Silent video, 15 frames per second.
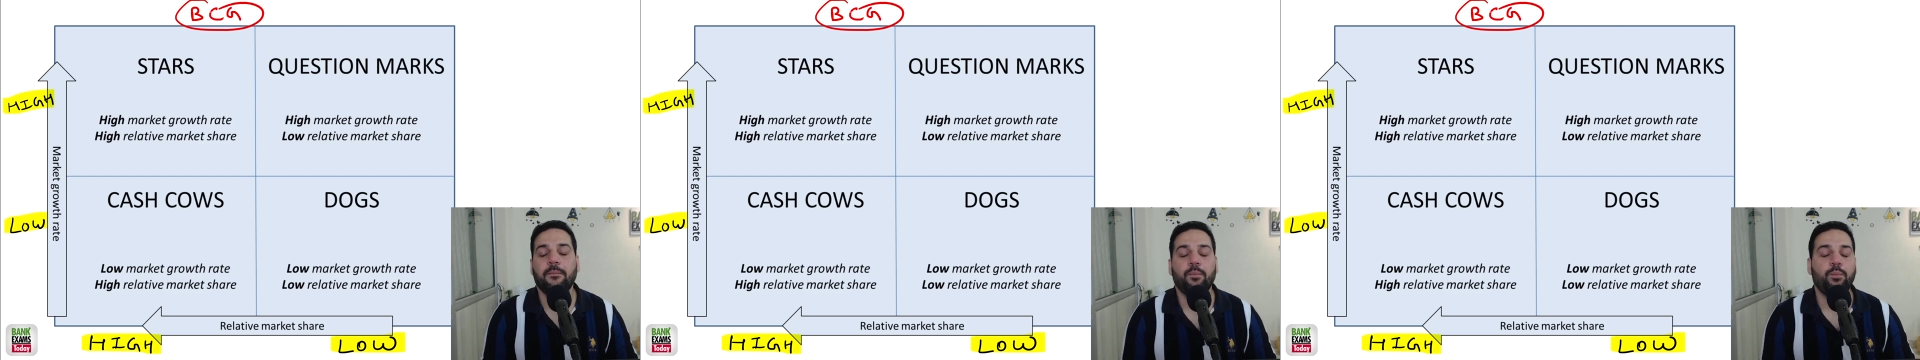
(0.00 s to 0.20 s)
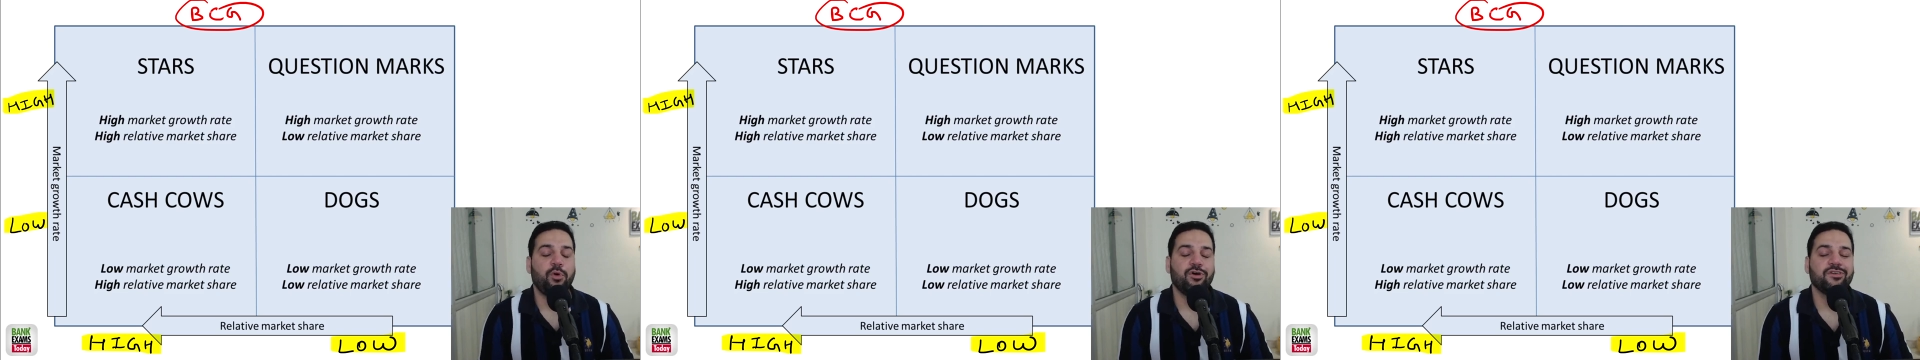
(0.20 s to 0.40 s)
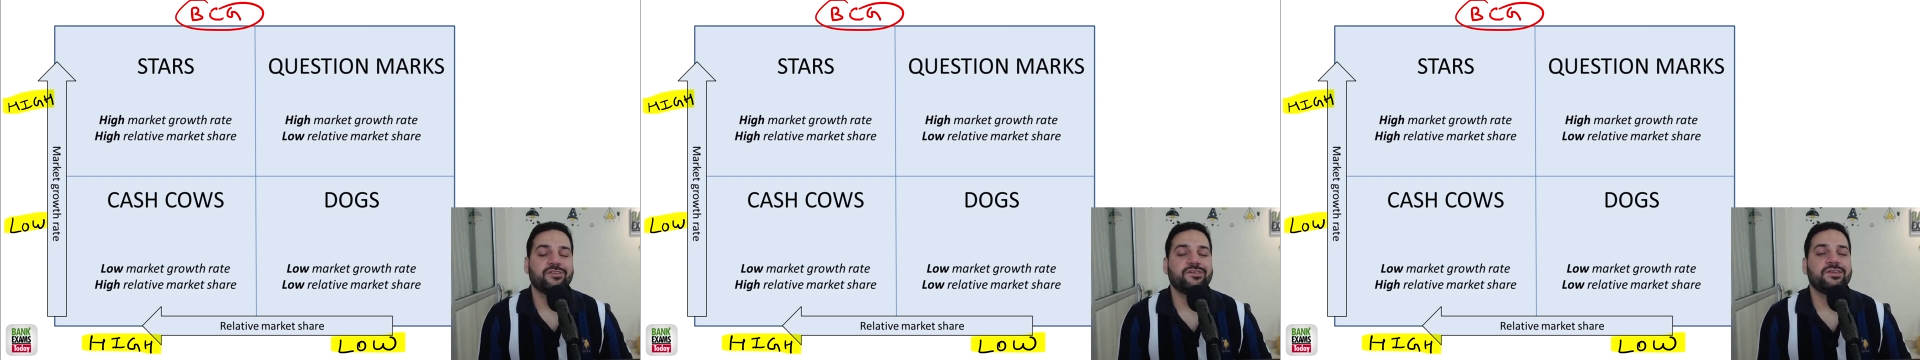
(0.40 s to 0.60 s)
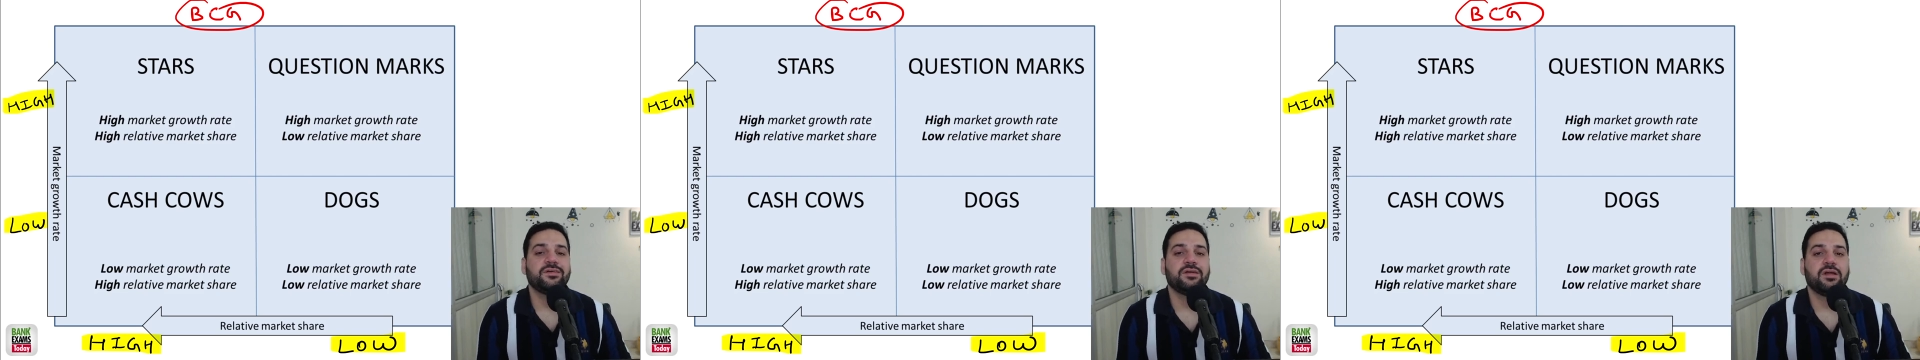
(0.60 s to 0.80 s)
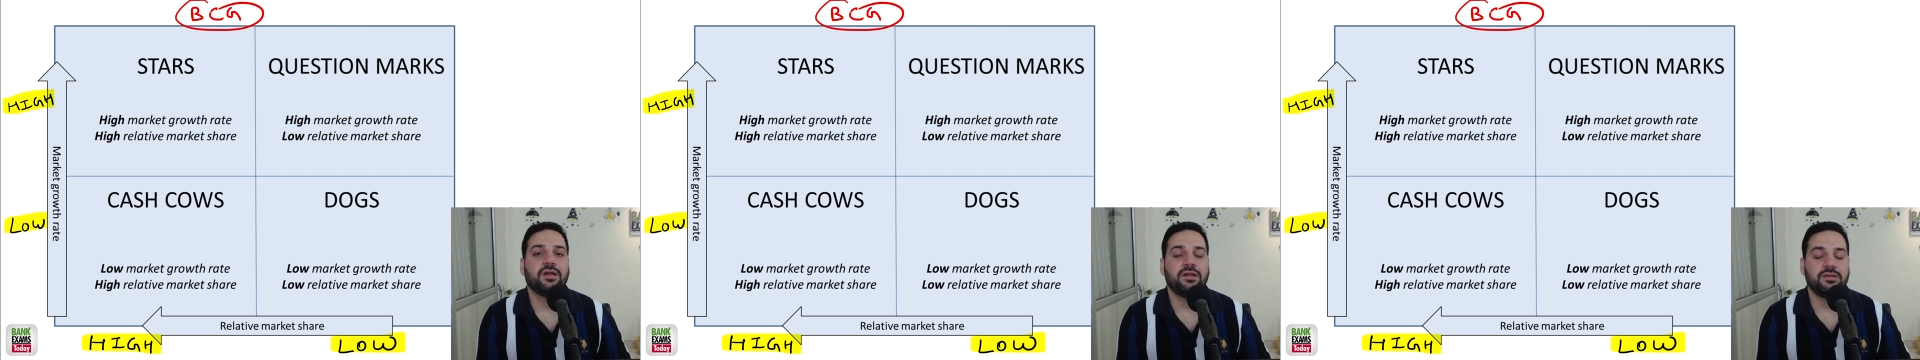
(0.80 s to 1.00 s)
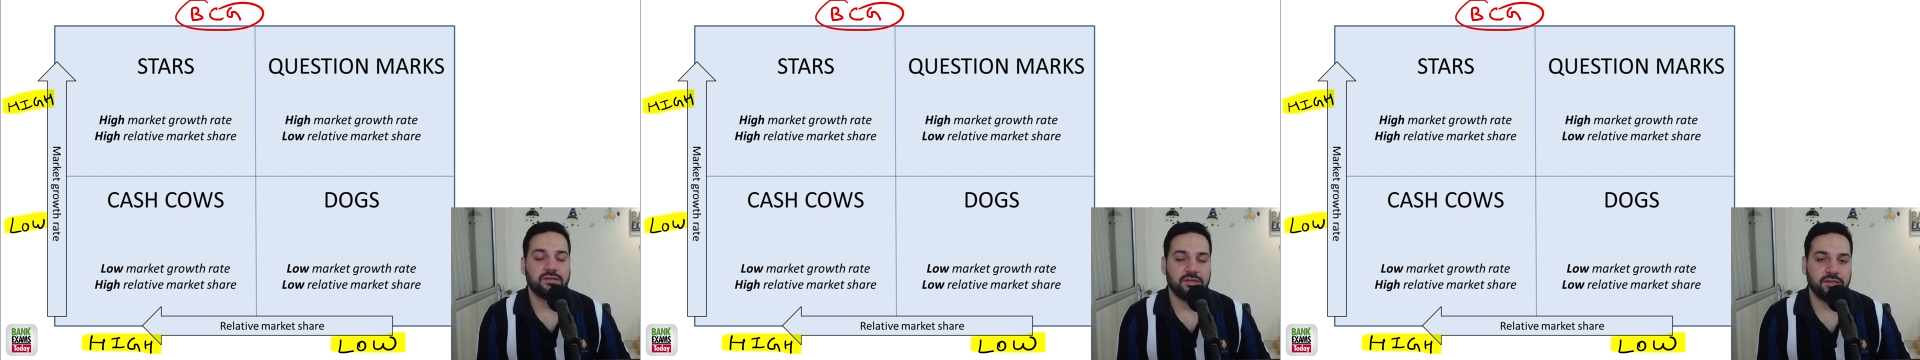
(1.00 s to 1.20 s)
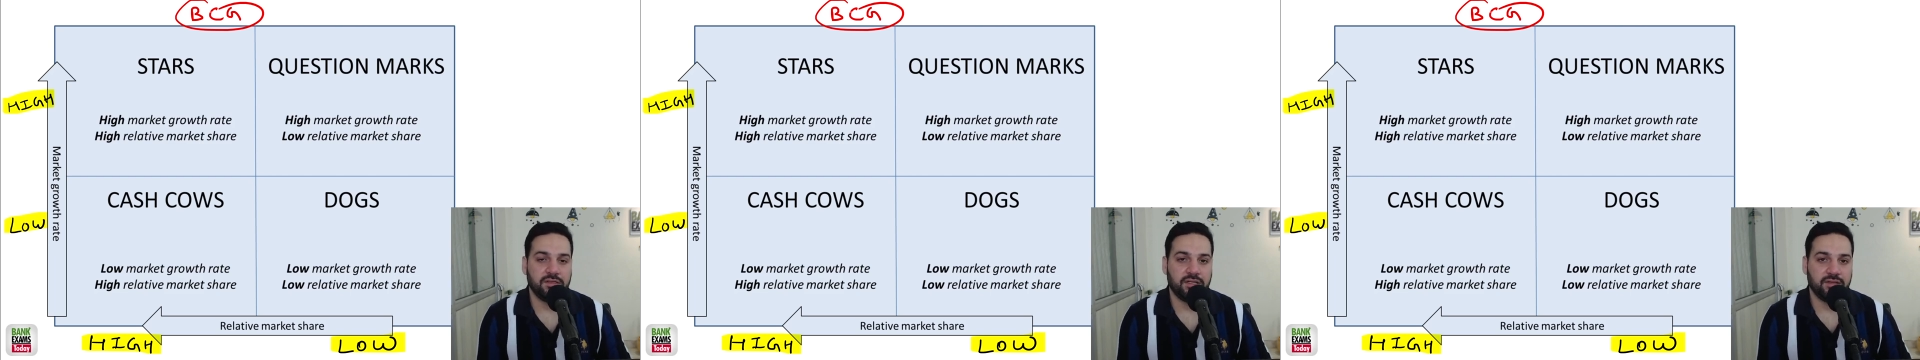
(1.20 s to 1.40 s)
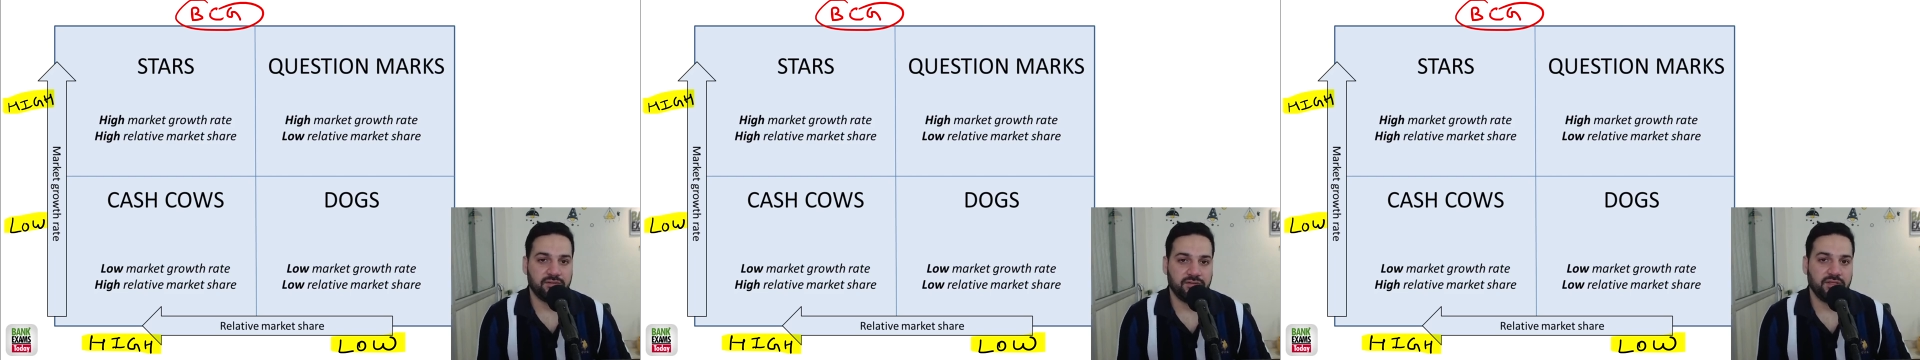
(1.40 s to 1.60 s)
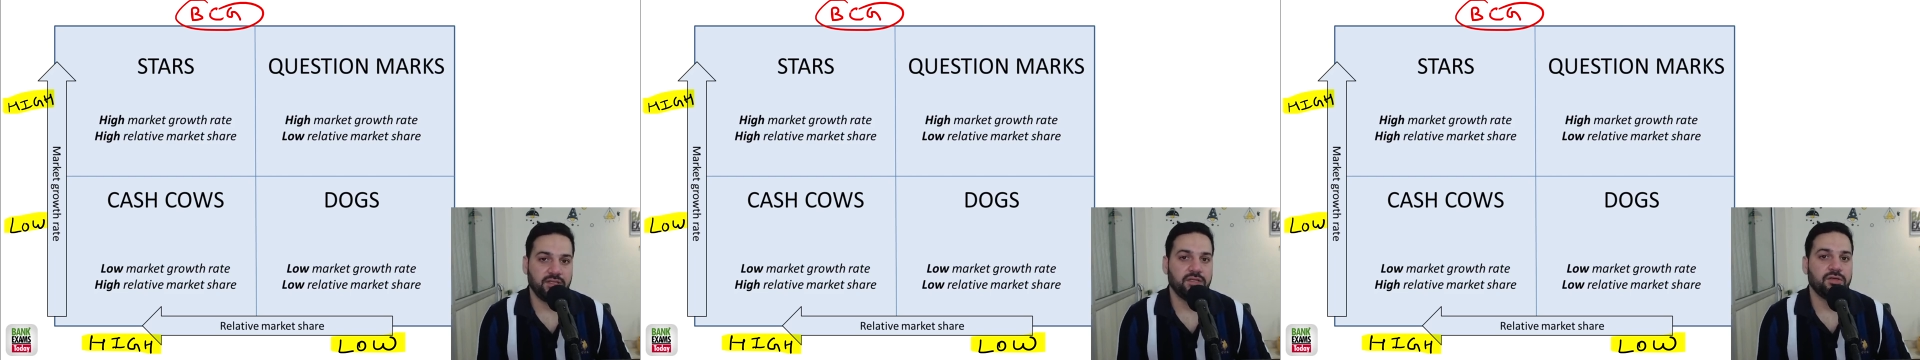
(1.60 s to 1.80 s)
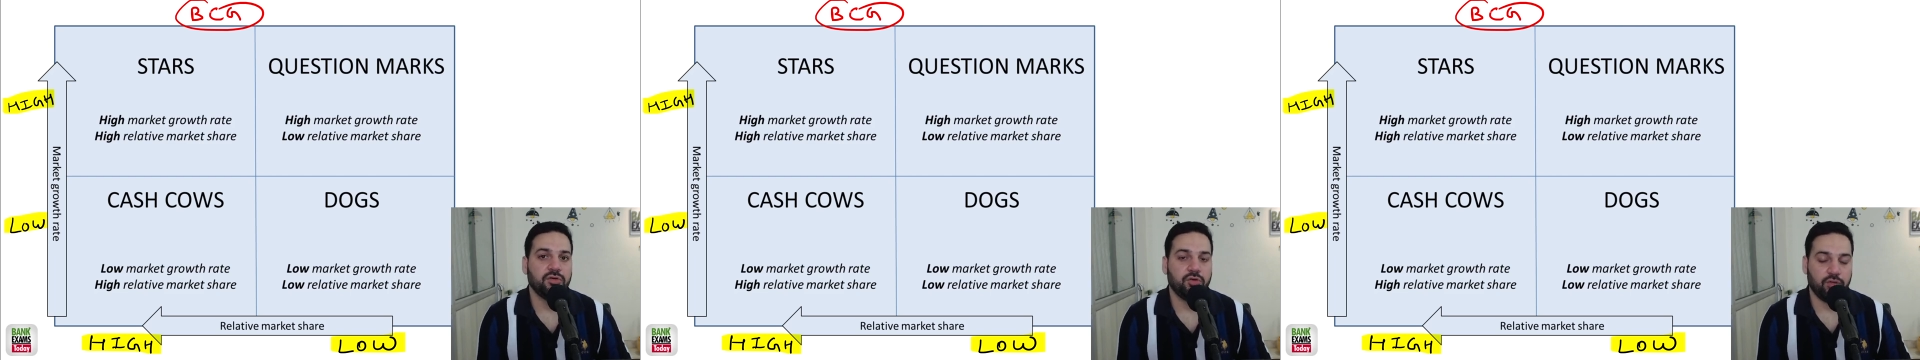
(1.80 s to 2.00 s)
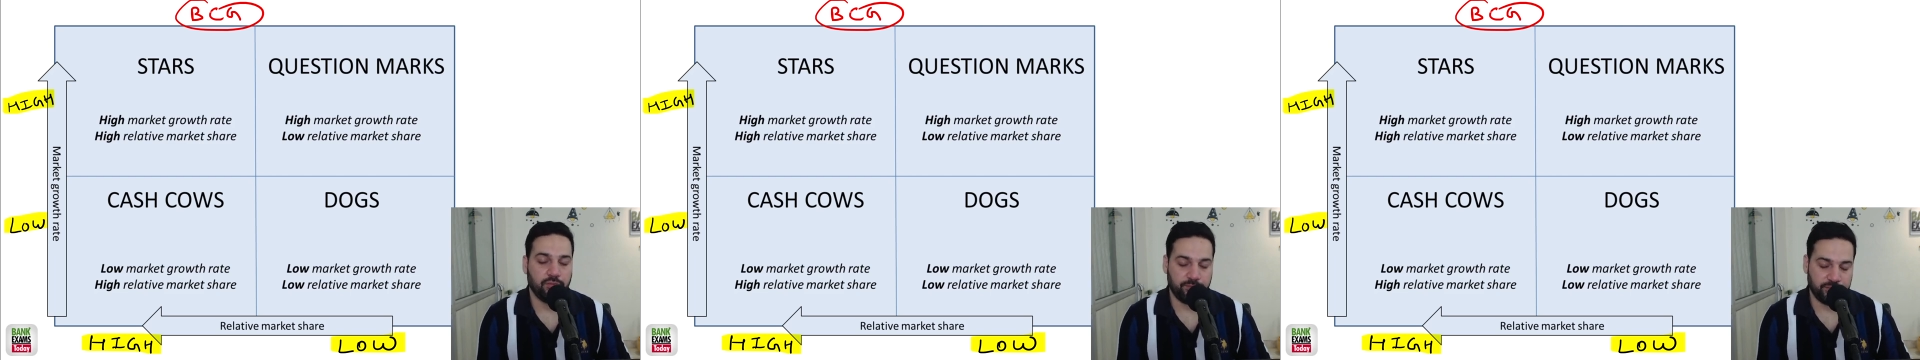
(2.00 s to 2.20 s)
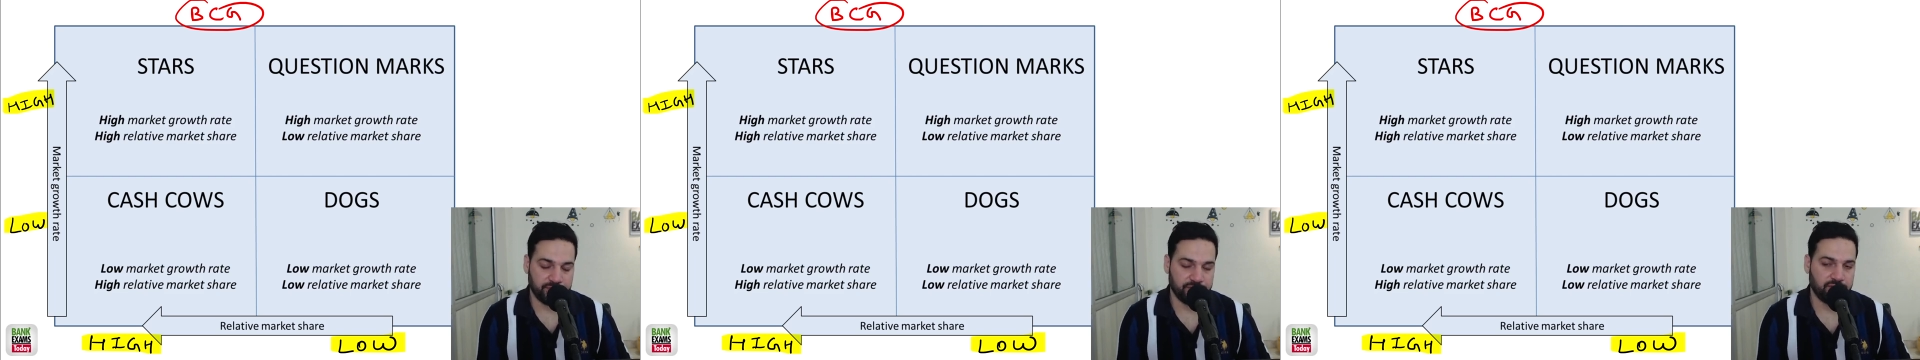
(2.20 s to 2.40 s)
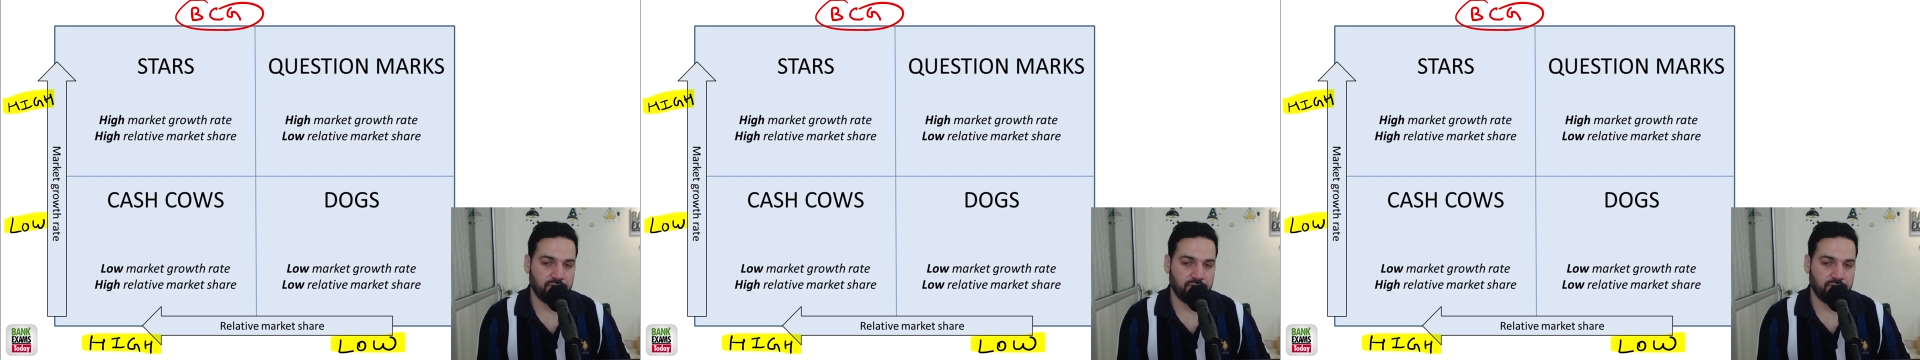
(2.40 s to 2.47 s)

Boston Consultancy Group